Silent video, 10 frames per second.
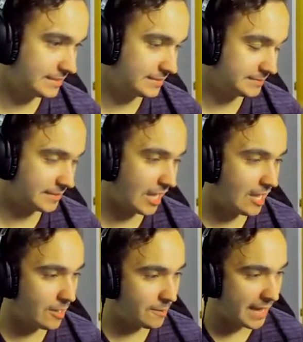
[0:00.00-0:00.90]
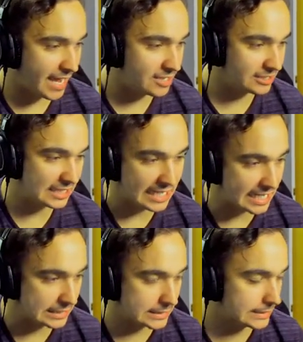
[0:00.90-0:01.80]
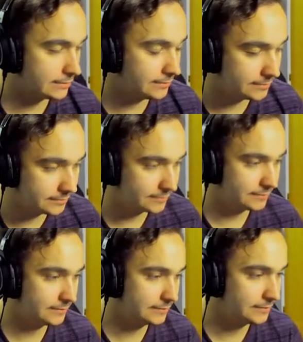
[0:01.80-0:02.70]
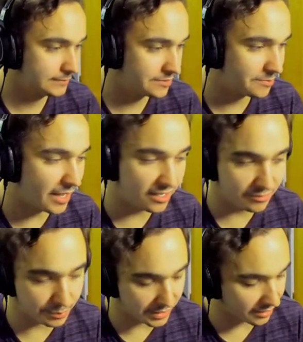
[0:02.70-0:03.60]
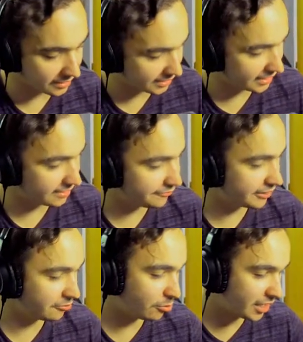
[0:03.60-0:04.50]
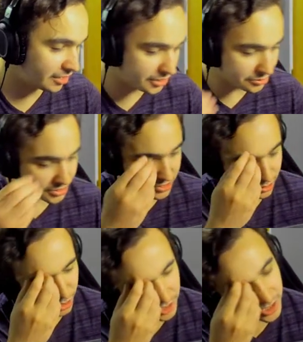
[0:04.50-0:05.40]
How about this? It's a bottle of beer I have. And why are you just lugging